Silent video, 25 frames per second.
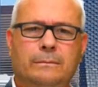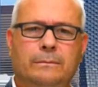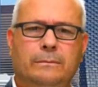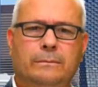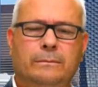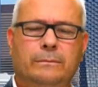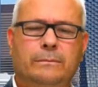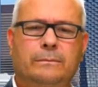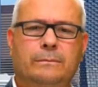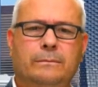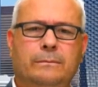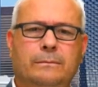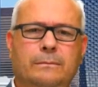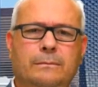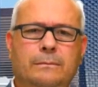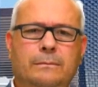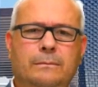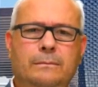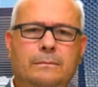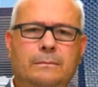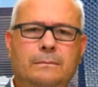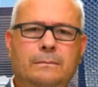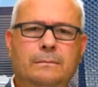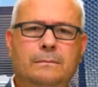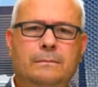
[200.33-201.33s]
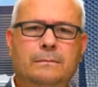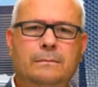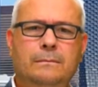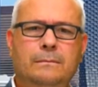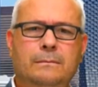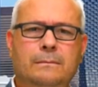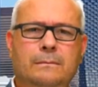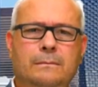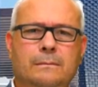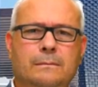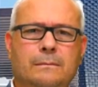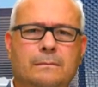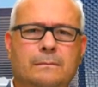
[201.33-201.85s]

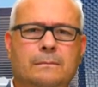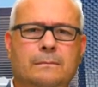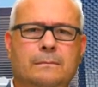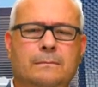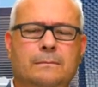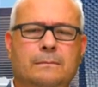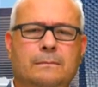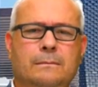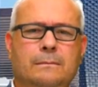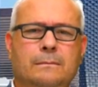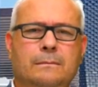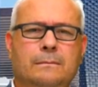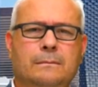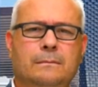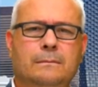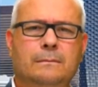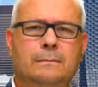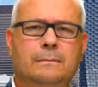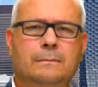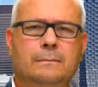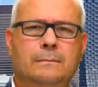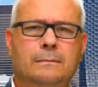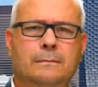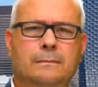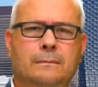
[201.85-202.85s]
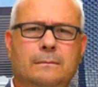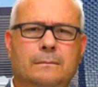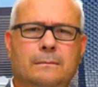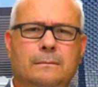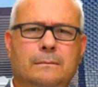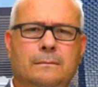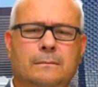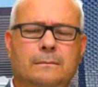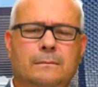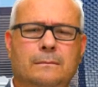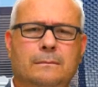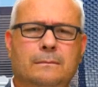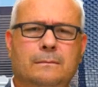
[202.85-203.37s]

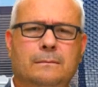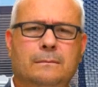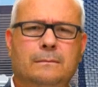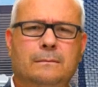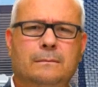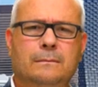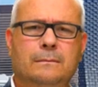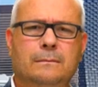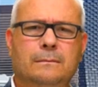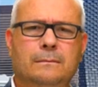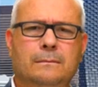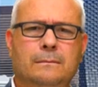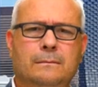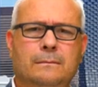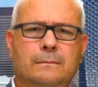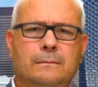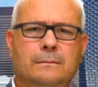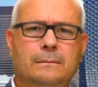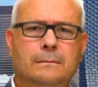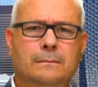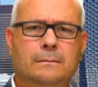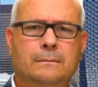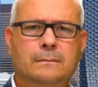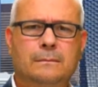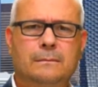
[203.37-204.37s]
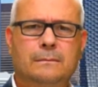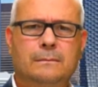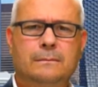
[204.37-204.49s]
(not speaking)